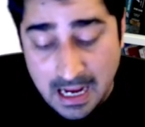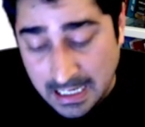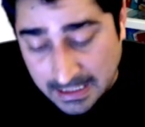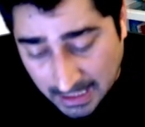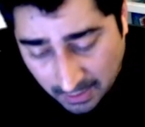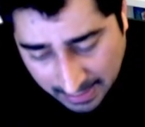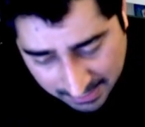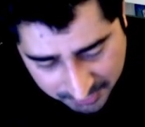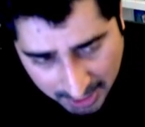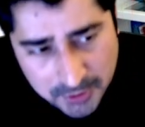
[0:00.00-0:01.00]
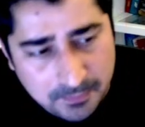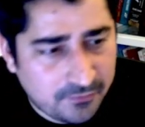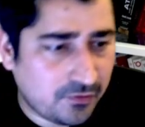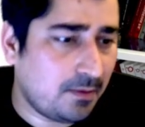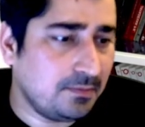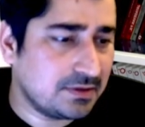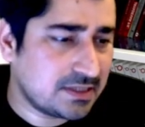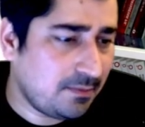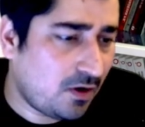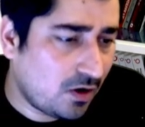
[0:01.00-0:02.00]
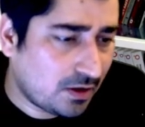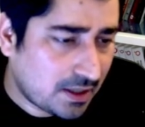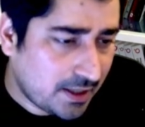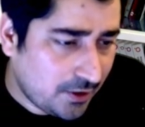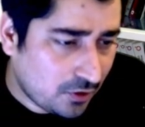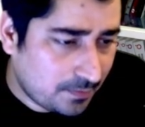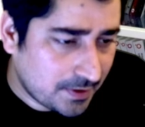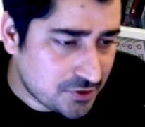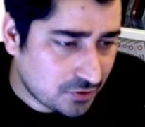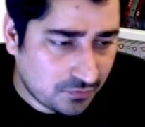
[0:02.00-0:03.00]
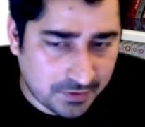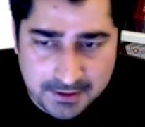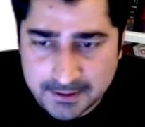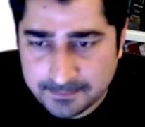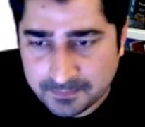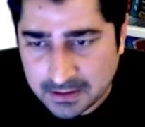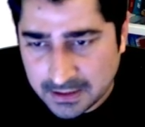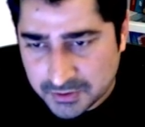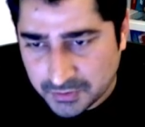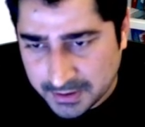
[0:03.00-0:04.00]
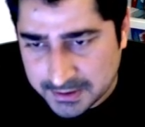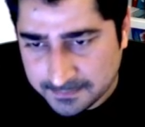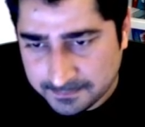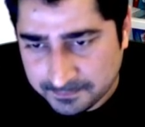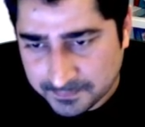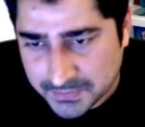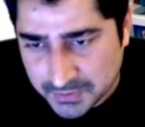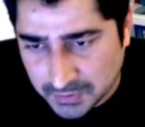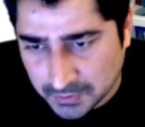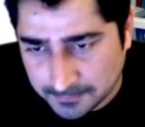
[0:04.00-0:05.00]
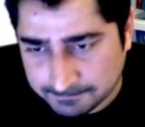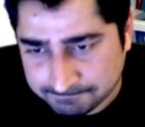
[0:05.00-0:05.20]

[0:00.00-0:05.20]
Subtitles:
Now I'll try to perform some alternate operation over here. Let's do it. So